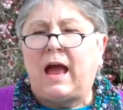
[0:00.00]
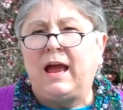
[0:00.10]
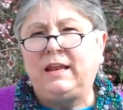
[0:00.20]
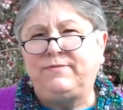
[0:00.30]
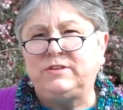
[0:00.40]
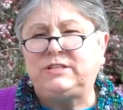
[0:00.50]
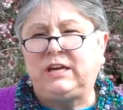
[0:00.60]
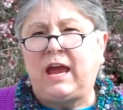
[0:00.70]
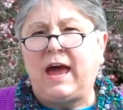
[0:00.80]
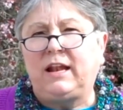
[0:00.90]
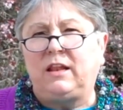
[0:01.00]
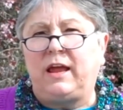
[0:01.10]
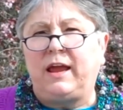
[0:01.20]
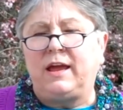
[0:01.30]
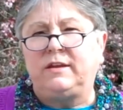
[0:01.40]
I live in Seattle,
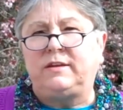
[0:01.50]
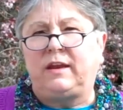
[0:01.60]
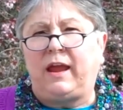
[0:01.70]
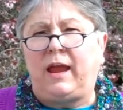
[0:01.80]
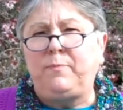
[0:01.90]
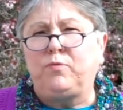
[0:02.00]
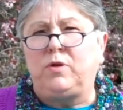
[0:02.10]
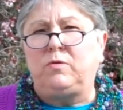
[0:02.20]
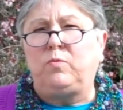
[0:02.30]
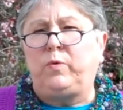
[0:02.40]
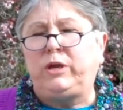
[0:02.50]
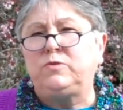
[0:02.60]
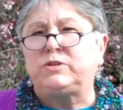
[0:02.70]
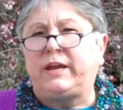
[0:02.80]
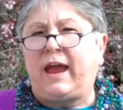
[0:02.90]
and April, we
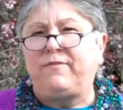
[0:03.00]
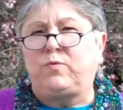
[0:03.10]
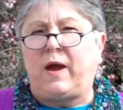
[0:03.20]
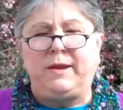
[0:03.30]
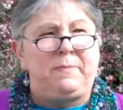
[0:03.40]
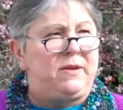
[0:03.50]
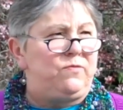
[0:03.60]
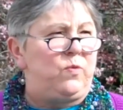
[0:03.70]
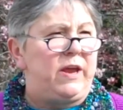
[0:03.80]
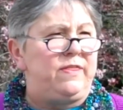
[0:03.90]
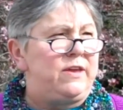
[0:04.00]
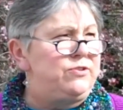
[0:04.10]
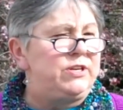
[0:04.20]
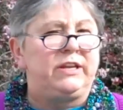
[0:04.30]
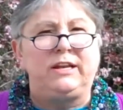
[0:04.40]
usually have quite a bit of wind.
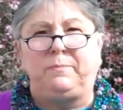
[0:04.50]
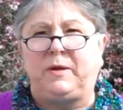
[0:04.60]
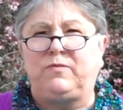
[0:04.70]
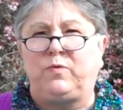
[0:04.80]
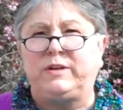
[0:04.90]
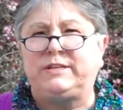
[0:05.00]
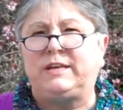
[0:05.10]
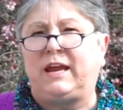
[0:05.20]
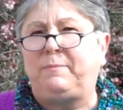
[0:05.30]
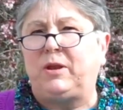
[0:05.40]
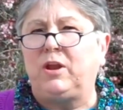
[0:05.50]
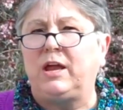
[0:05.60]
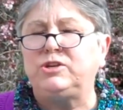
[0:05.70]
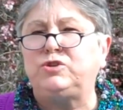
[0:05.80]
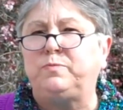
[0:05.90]
There's a little bit of wind today, but
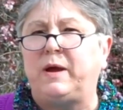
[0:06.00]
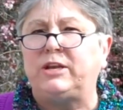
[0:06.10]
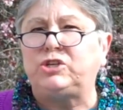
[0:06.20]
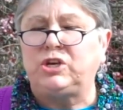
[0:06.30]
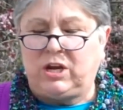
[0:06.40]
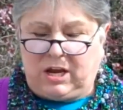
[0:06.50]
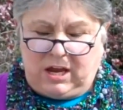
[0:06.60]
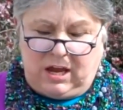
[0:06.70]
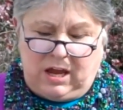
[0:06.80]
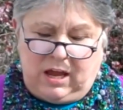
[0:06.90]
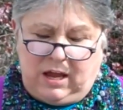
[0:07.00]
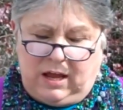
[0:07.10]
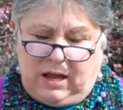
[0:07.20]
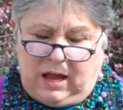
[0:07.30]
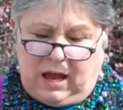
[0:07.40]
not too much.
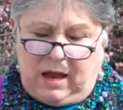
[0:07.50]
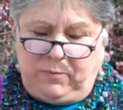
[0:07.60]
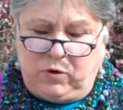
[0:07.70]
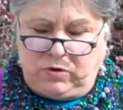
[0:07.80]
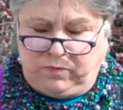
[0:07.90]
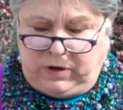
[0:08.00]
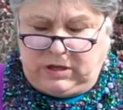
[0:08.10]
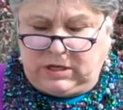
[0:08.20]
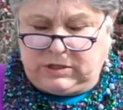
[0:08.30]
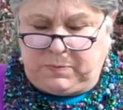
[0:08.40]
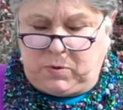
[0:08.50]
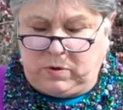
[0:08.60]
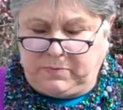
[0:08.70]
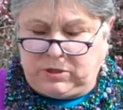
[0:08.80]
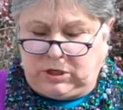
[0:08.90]
I'm going to read this
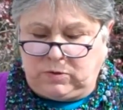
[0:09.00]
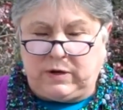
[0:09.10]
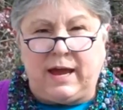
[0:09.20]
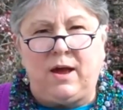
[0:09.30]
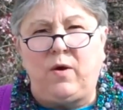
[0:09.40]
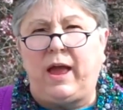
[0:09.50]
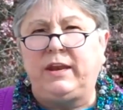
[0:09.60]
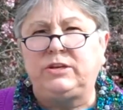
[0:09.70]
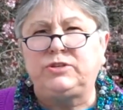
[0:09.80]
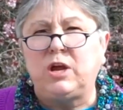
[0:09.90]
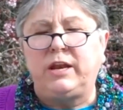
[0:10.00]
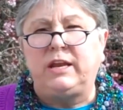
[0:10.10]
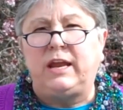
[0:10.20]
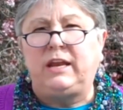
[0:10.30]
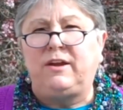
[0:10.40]
poem to you now, and it's not
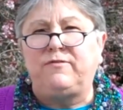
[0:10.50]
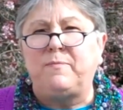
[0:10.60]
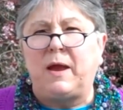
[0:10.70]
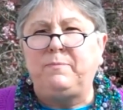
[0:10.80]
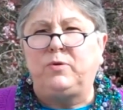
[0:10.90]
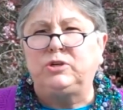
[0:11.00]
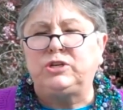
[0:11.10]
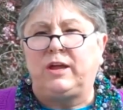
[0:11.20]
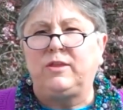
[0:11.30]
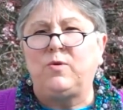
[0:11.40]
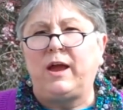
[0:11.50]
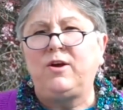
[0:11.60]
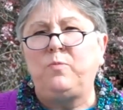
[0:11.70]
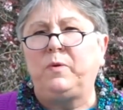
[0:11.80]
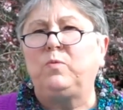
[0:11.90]
in any of my books yet, though I
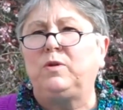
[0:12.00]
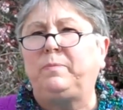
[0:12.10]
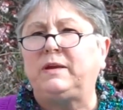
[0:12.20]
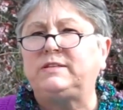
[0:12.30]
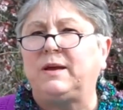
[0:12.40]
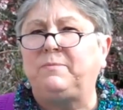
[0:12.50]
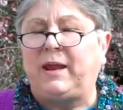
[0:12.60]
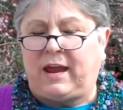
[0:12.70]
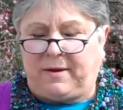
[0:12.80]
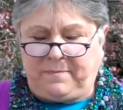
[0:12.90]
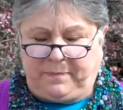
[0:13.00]
hope it will be someday.